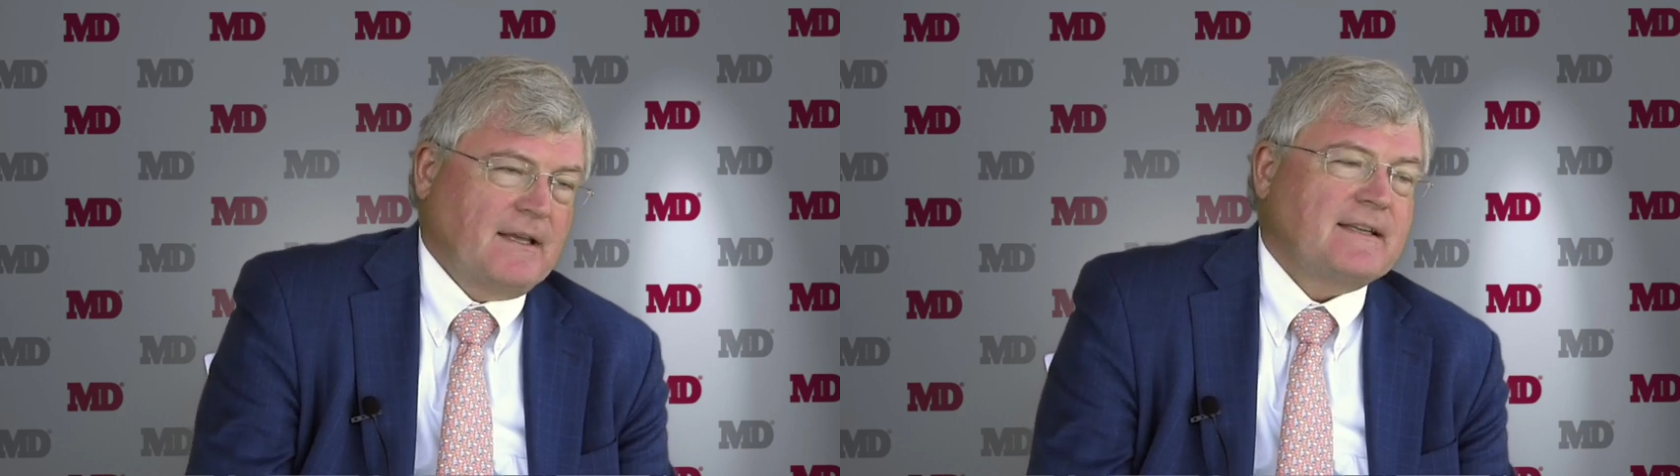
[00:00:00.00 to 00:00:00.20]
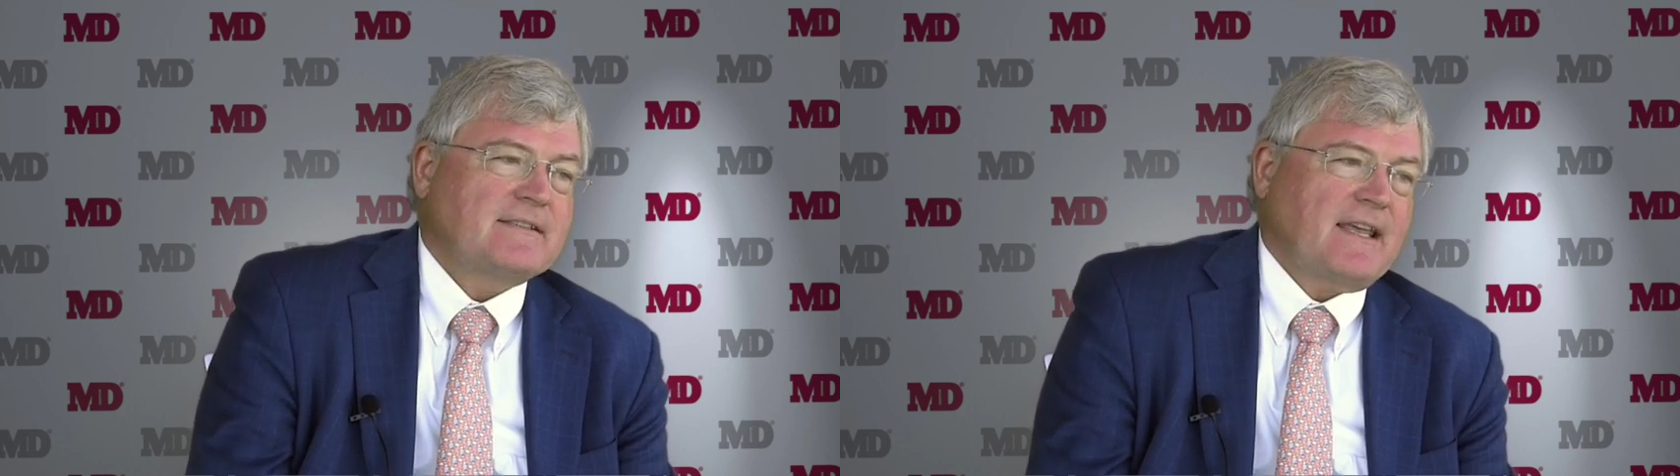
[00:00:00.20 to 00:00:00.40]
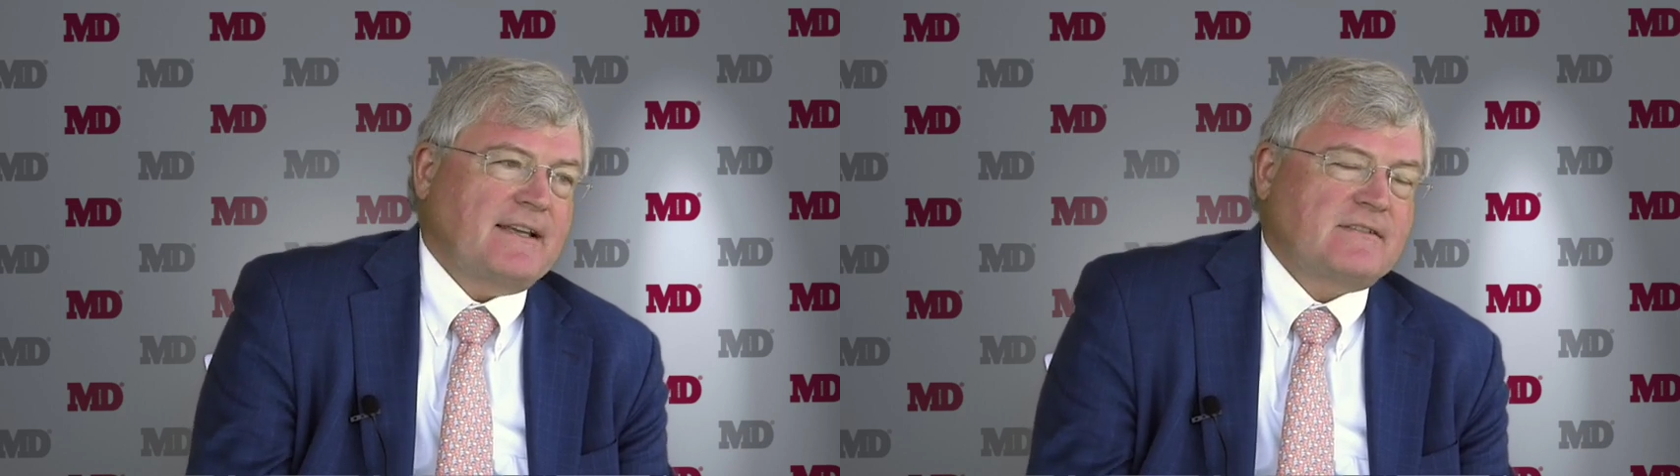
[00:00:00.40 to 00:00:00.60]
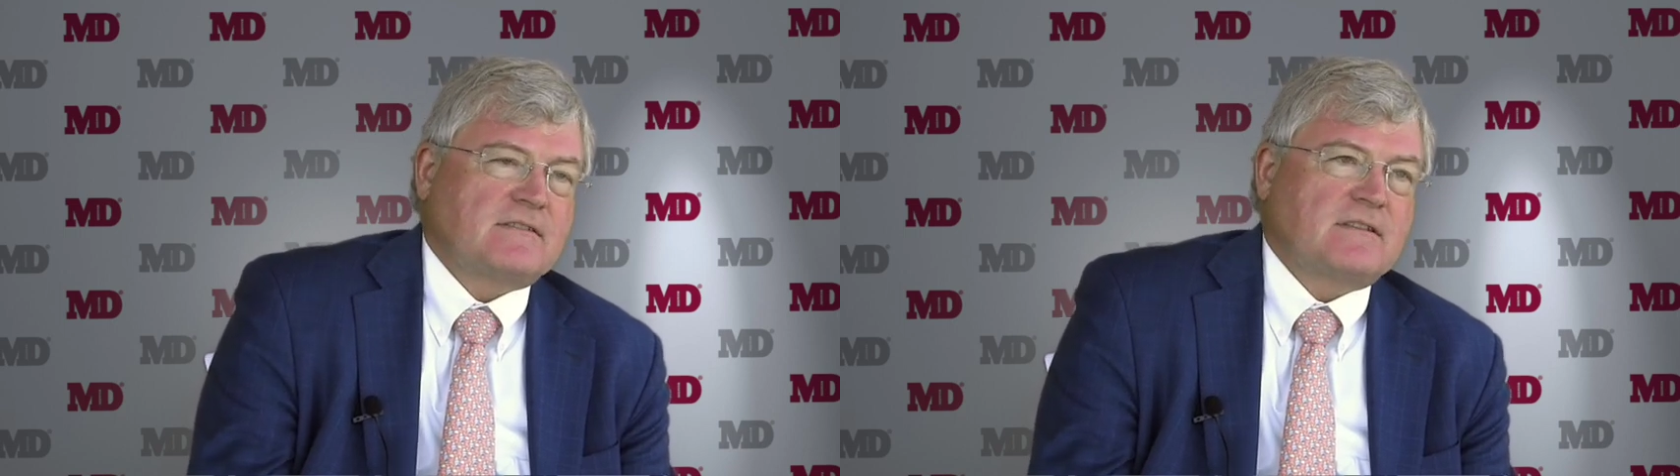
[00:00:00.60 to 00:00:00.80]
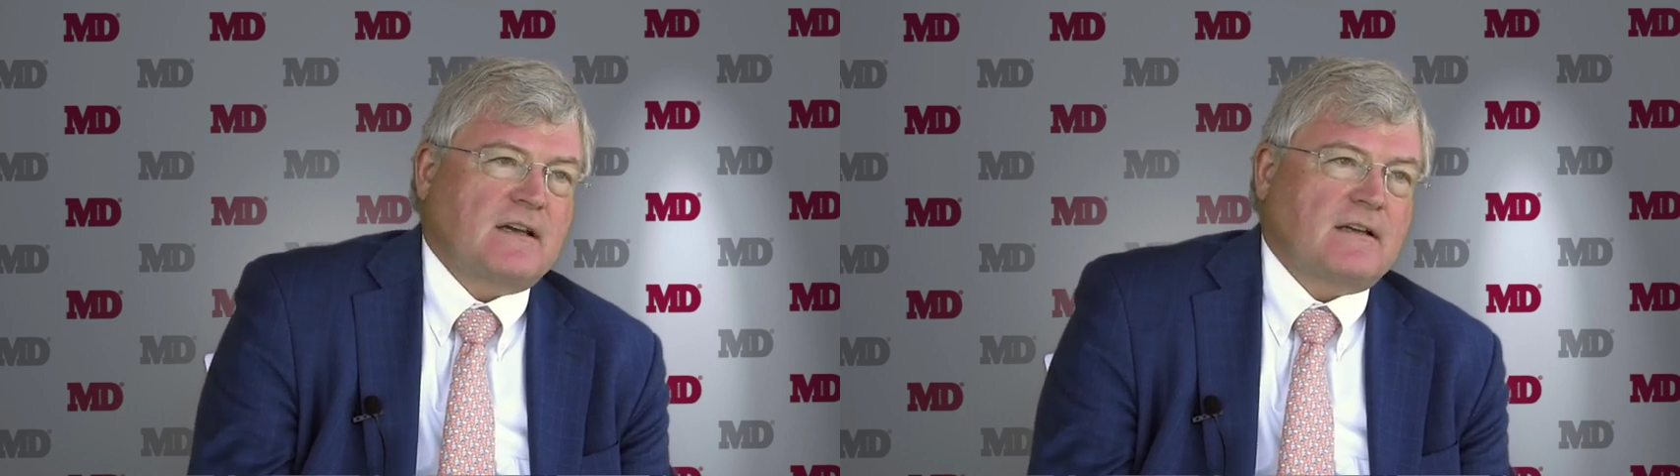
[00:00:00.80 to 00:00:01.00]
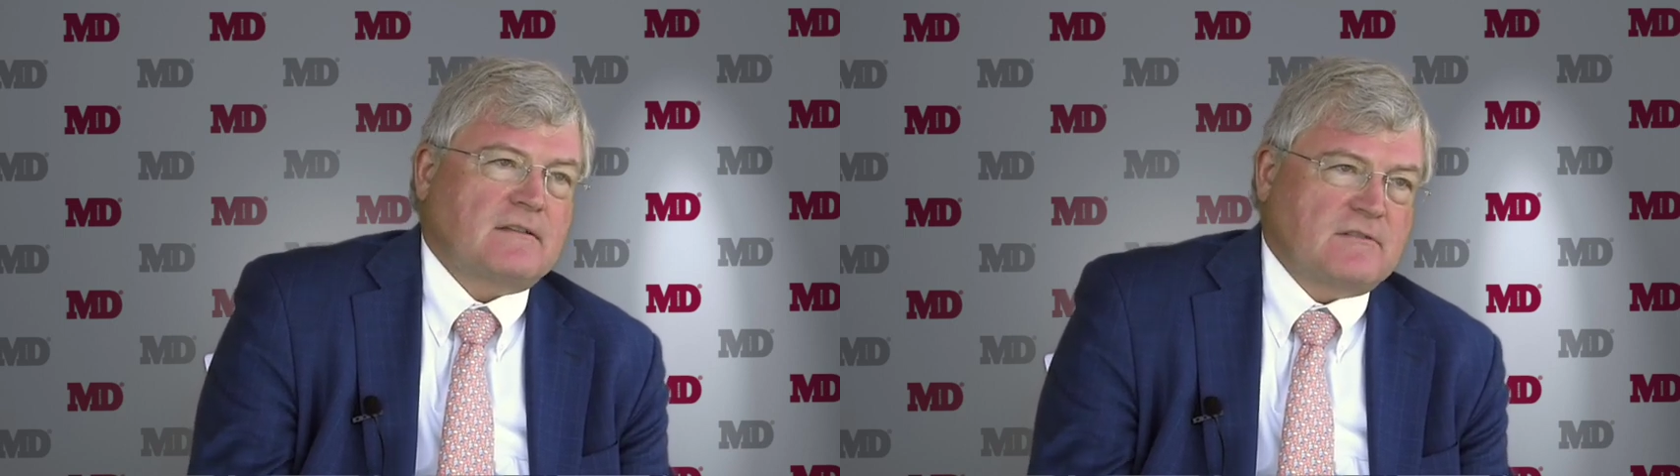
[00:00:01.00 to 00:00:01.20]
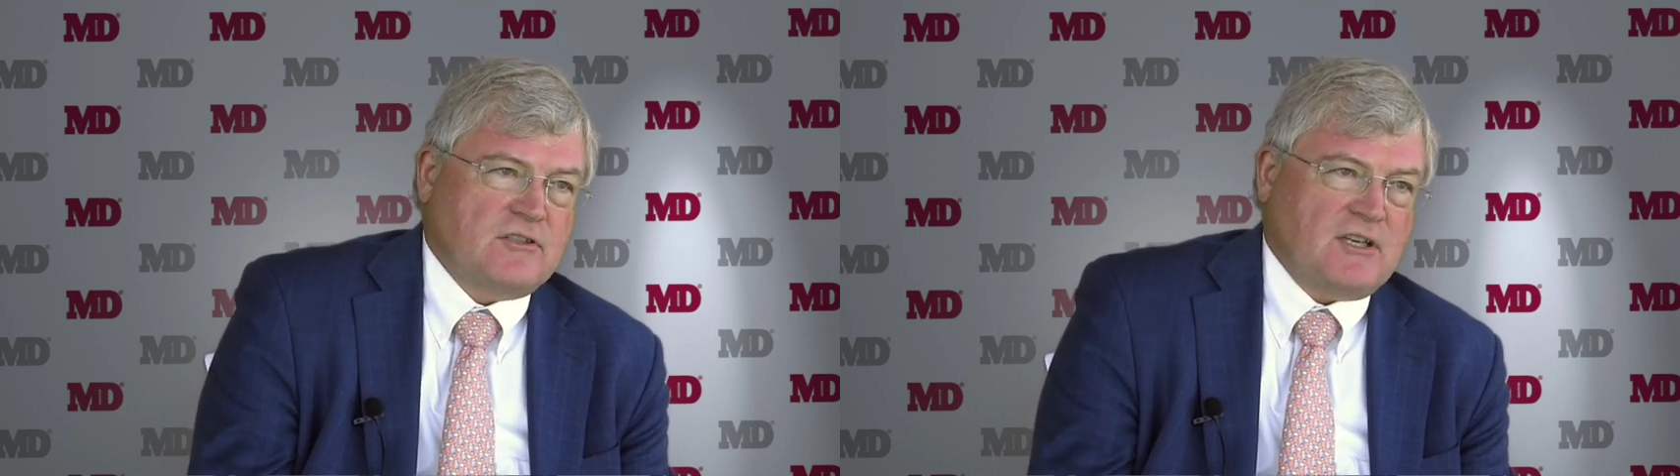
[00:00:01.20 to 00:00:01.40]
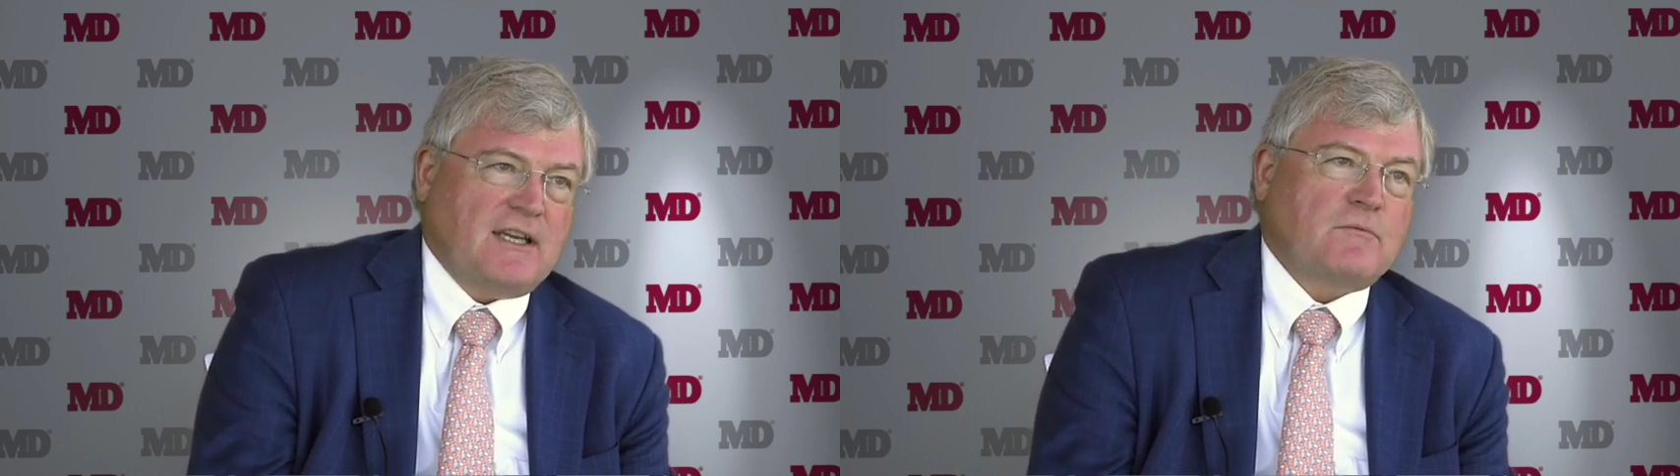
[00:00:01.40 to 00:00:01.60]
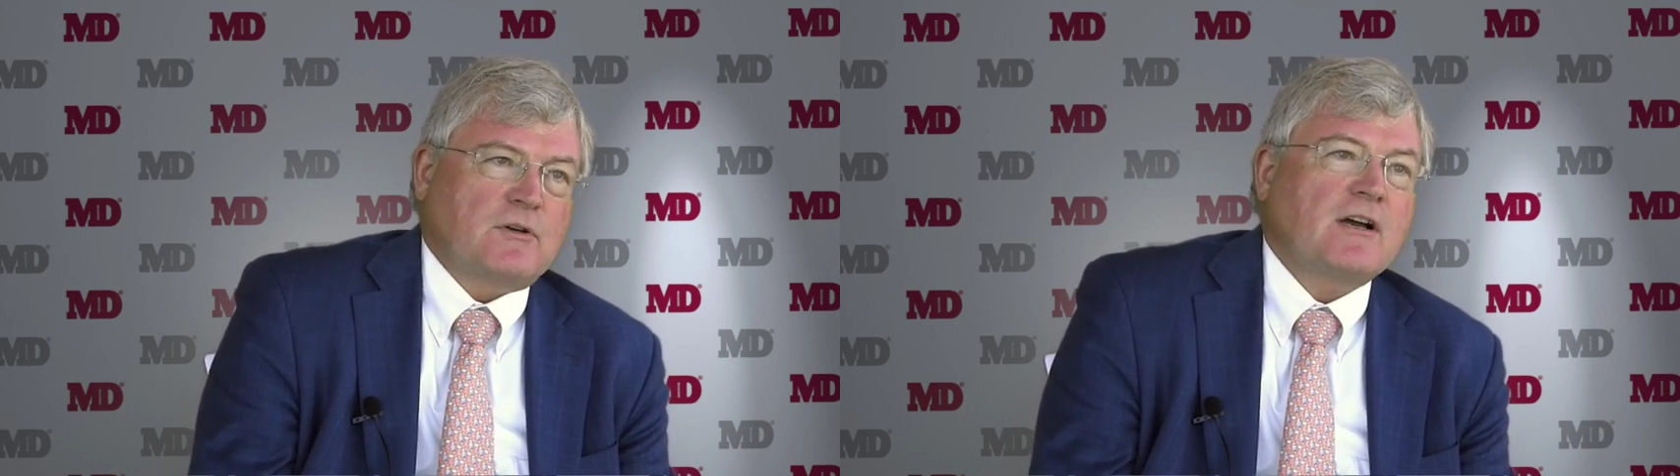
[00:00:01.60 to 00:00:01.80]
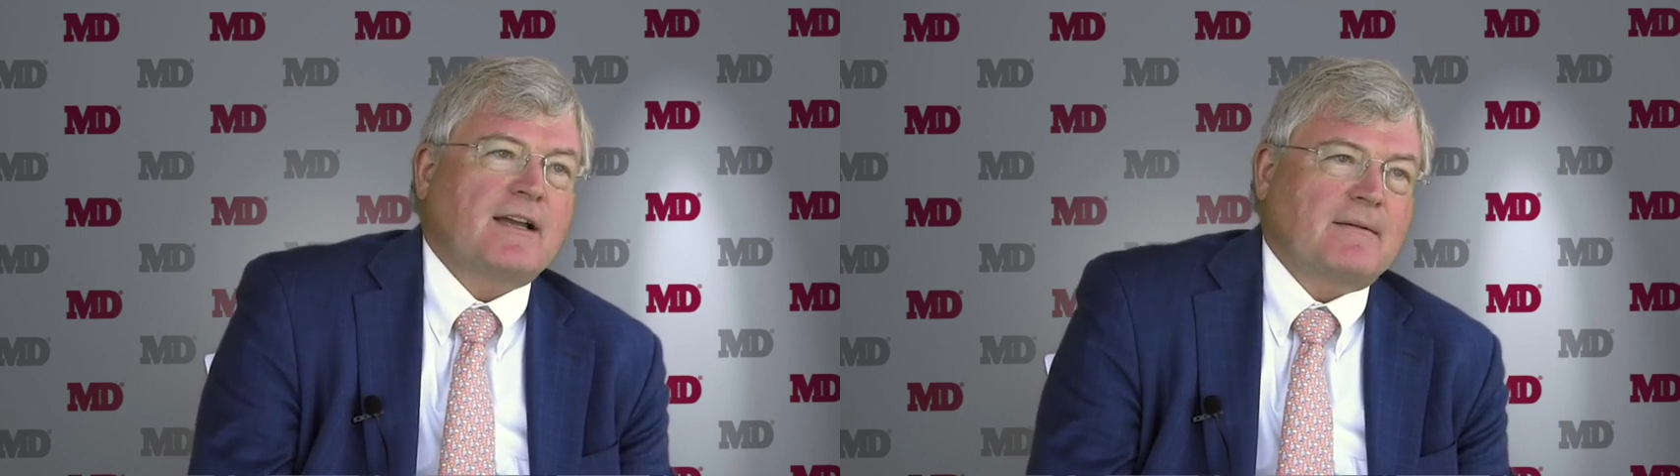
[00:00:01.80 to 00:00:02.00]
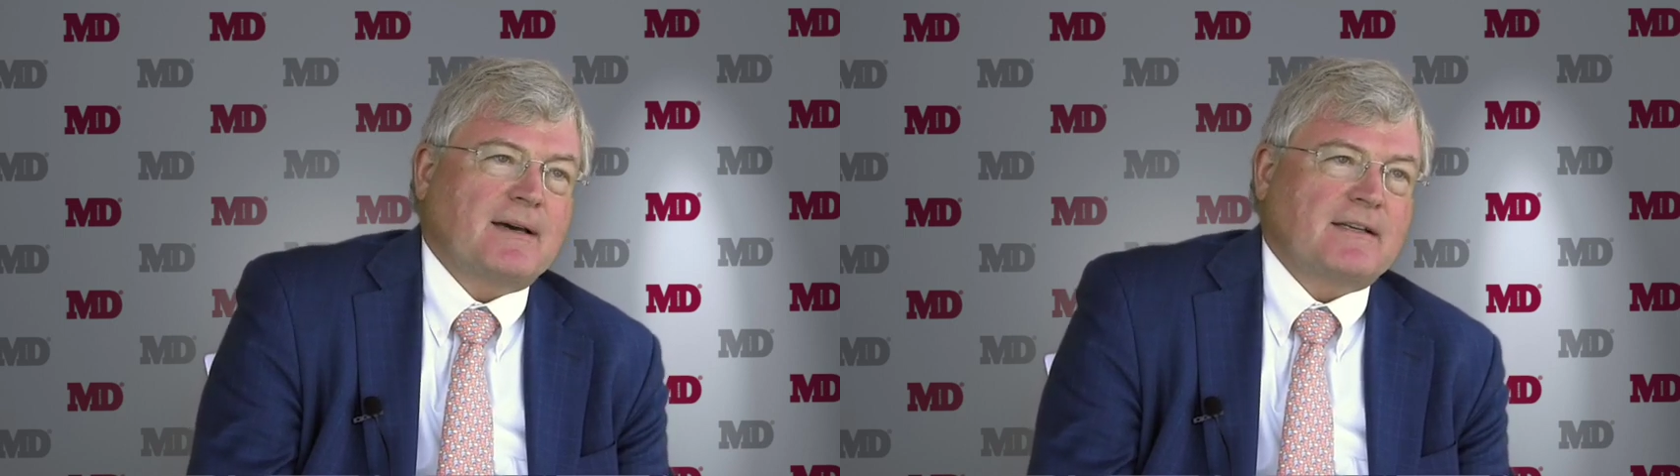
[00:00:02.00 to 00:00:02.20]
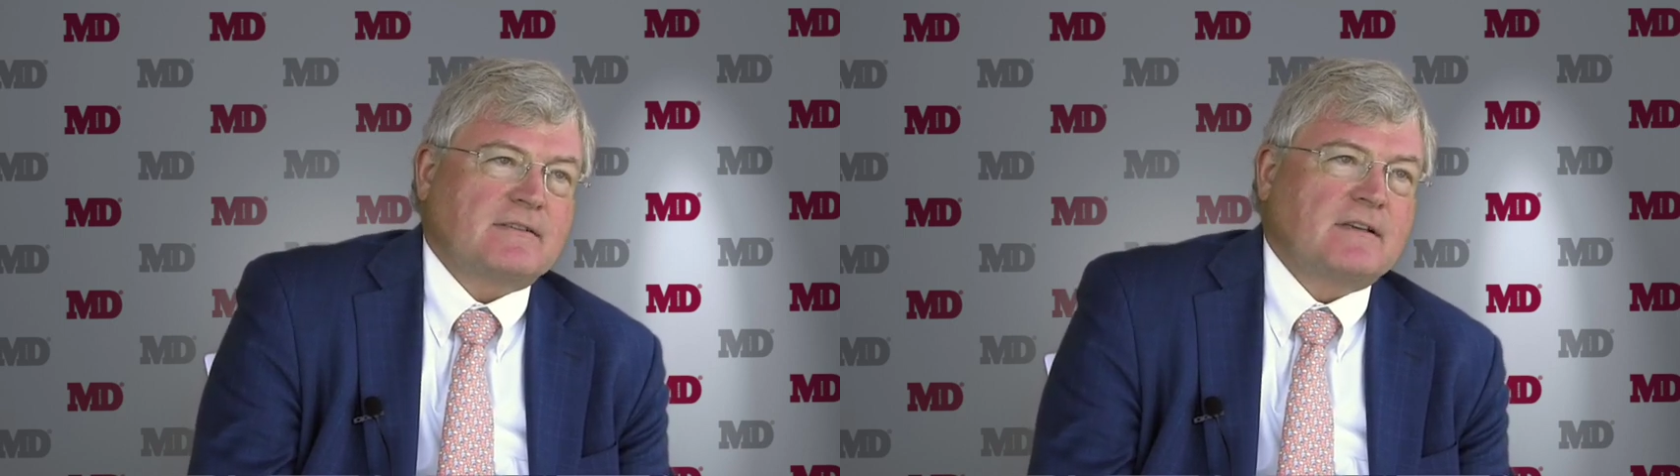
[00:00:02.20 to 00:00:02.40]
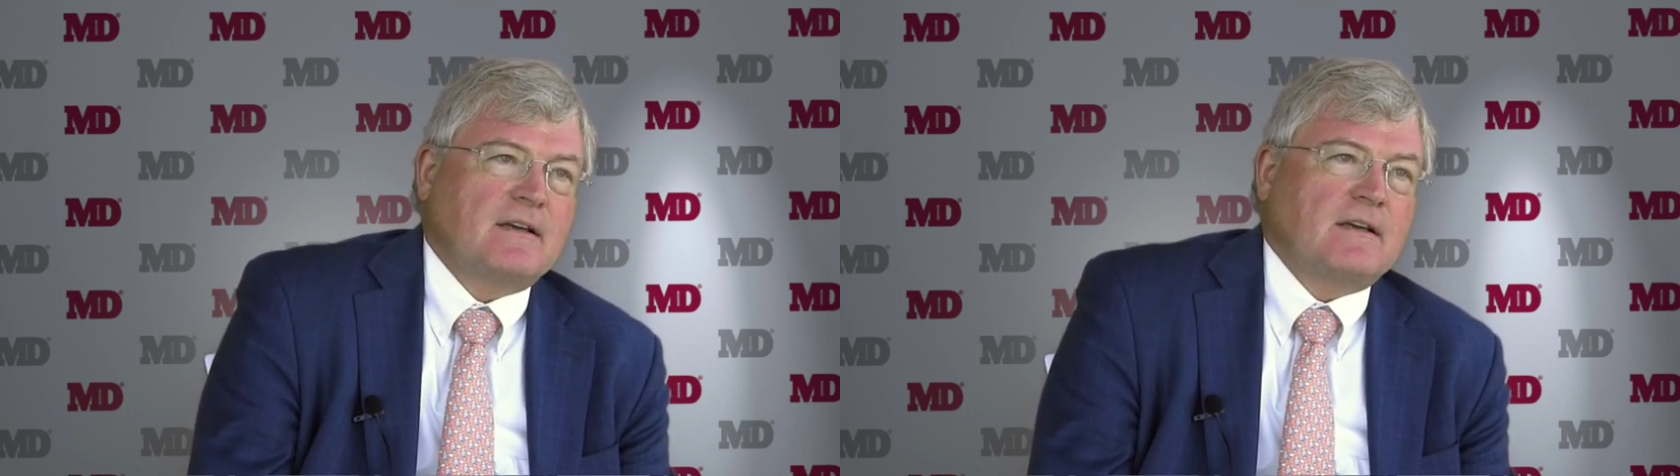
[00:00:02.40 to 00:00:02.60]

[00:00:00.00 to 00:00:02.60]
In this case, the, the gene we're talking about is